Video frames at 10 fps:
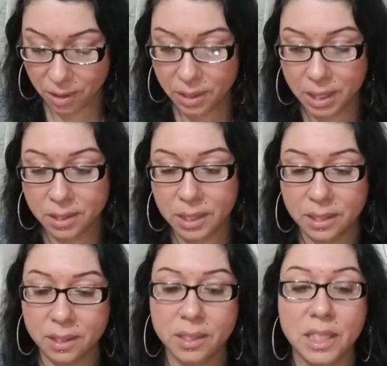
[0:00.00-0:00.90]
This
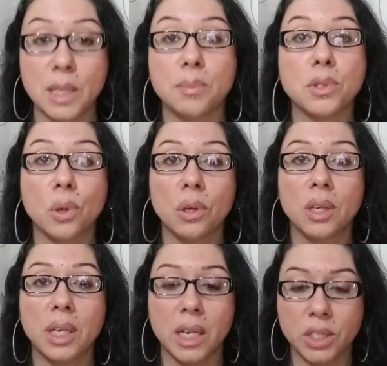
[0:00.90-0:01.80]
is a deep soul
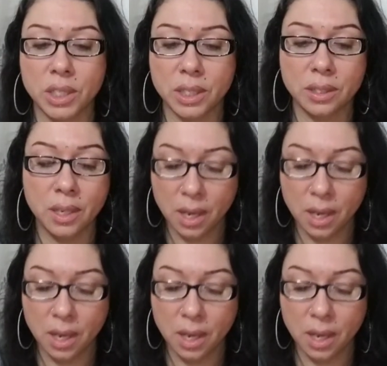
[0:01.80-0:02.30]
connection.